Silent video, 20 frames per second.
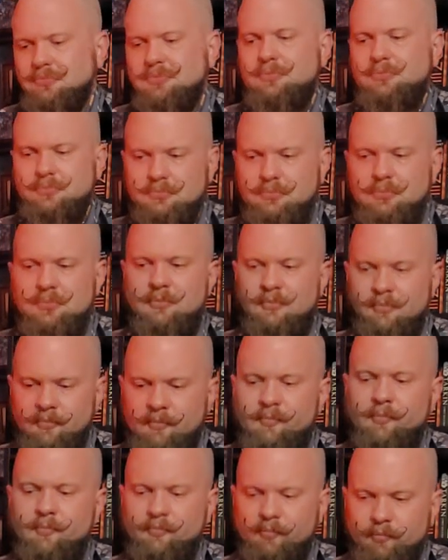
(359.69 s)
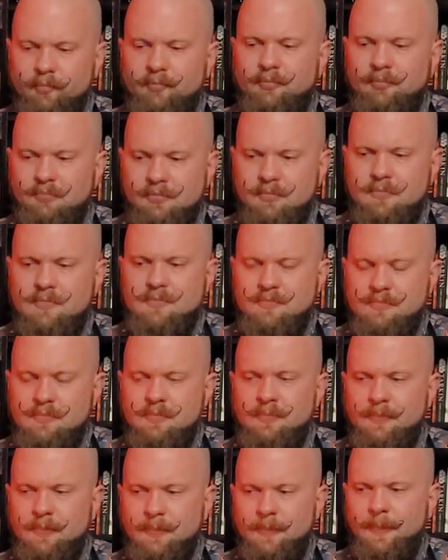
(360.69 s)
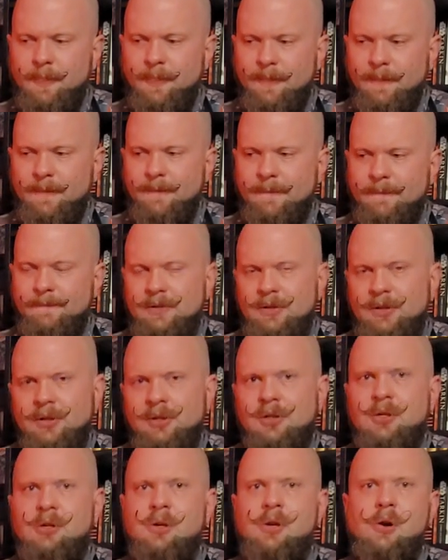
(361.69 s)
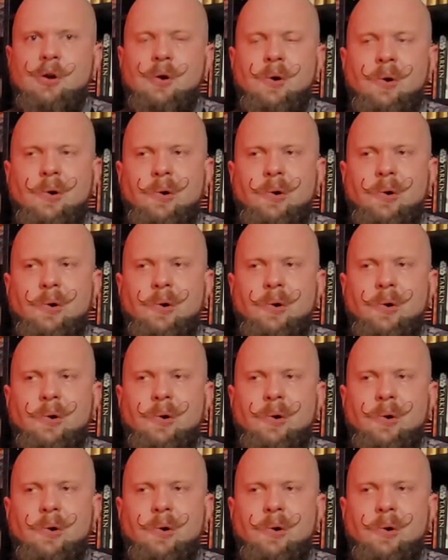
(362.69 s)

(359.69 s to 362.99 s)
This person isn't speaking.